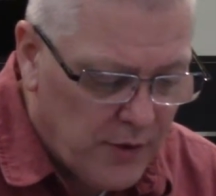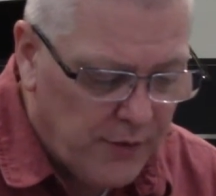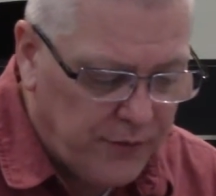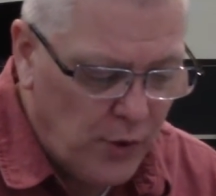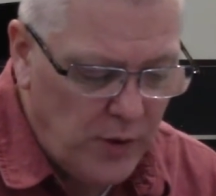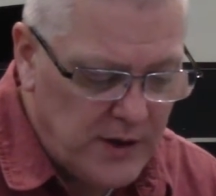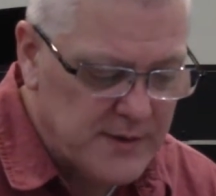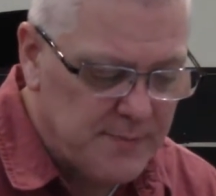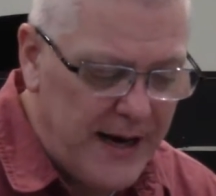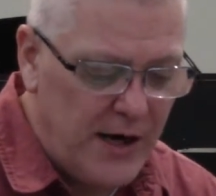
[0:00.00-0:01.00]
The fruit
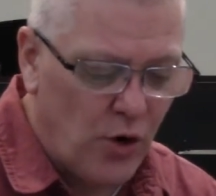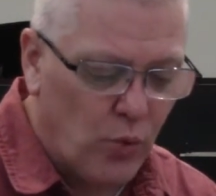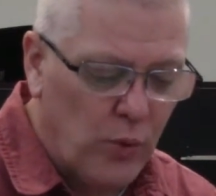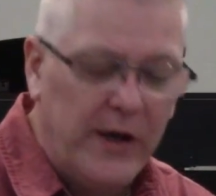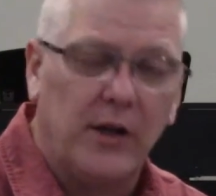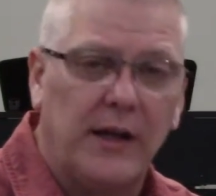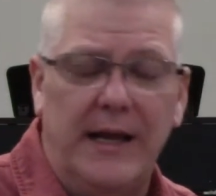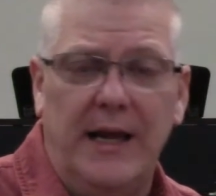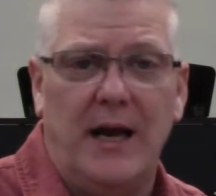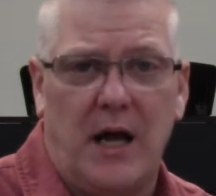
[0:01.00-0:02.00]
is made real
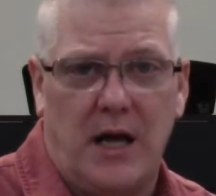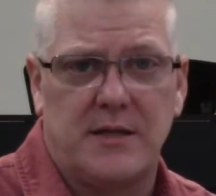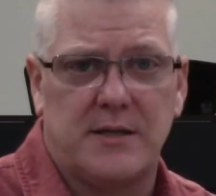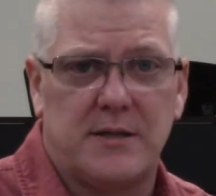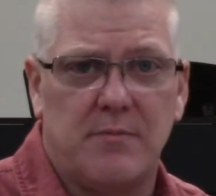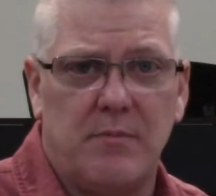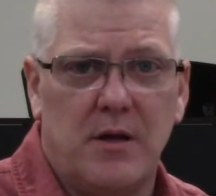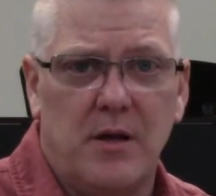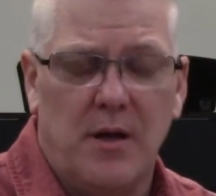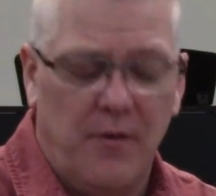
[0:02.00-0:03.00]
in us.
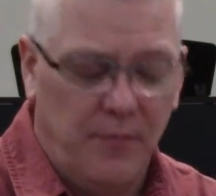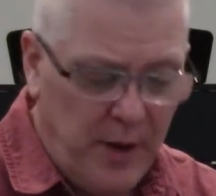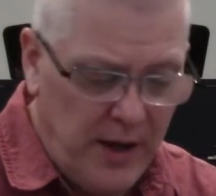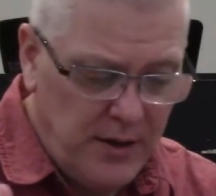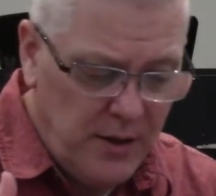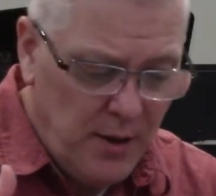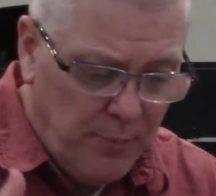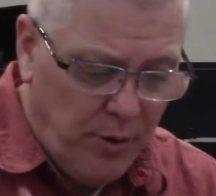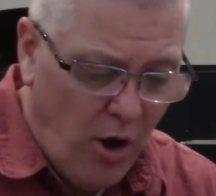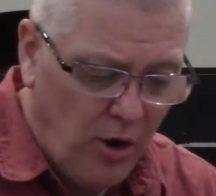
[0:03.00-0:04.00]
But
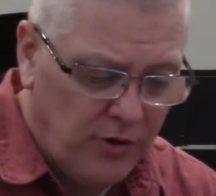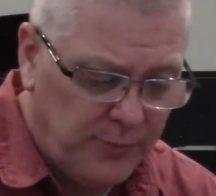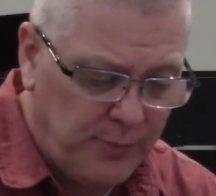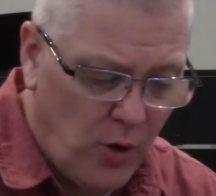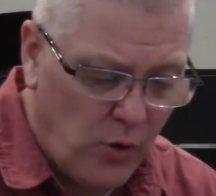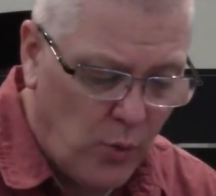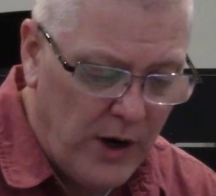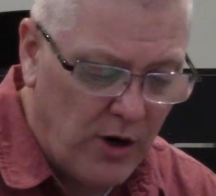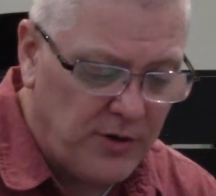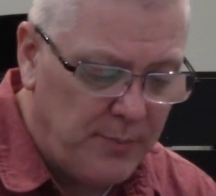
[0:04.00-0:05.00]
Paul spoke,
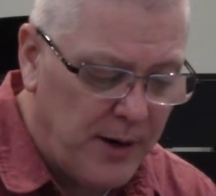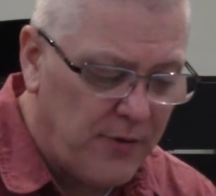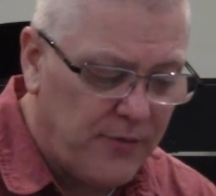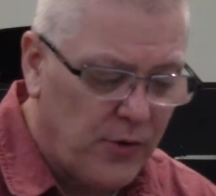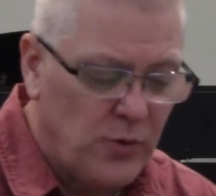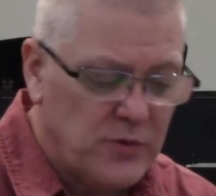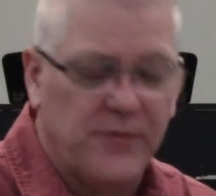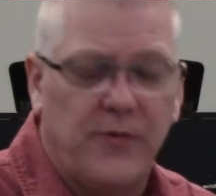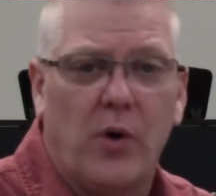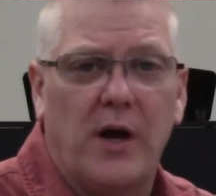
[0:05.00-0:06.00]
we are to bear fruit
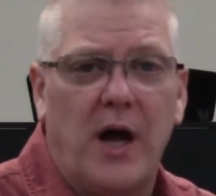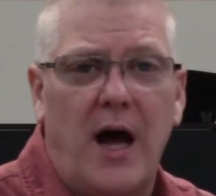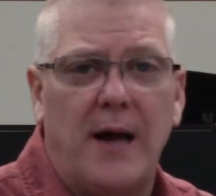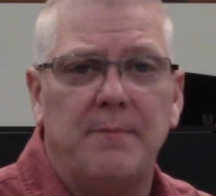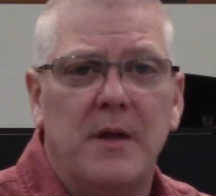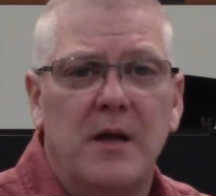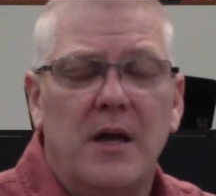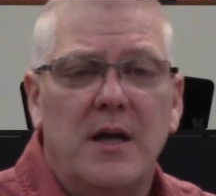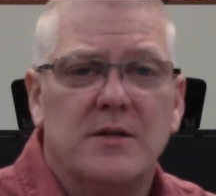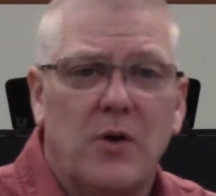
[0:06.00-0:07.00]
for God.
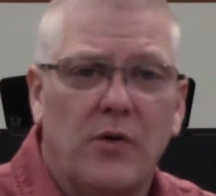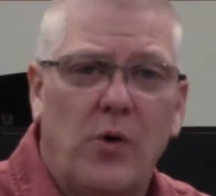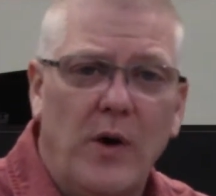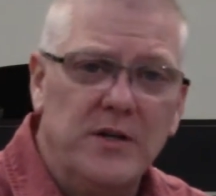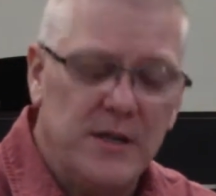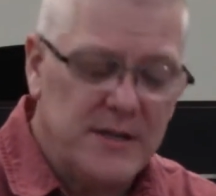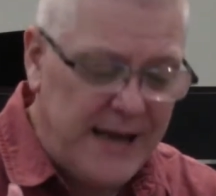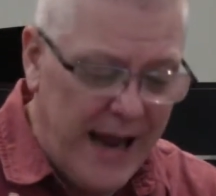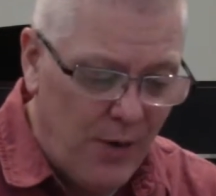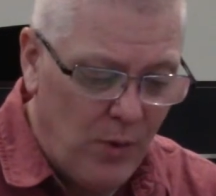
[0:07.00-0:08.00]
So the question is,
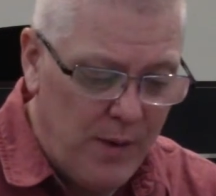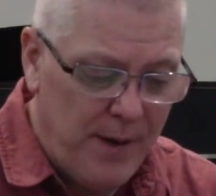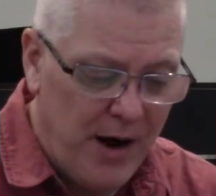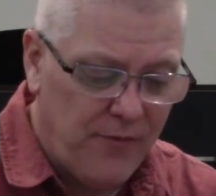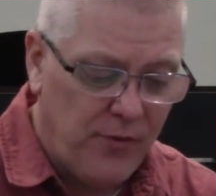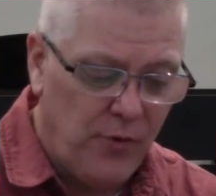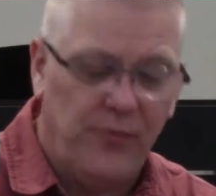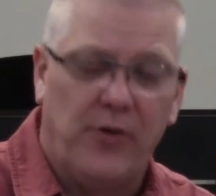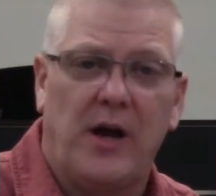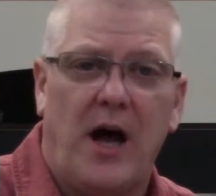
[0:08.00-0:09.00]
can we bear
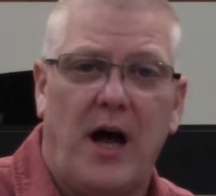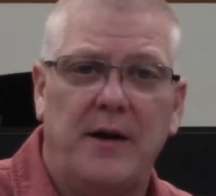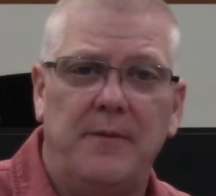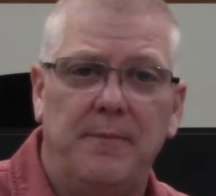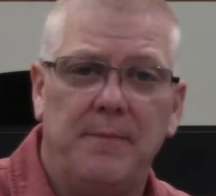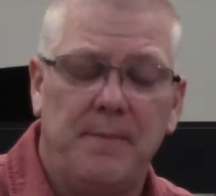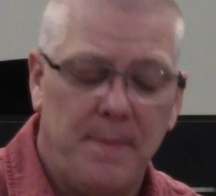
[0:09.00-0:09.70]
fruit for God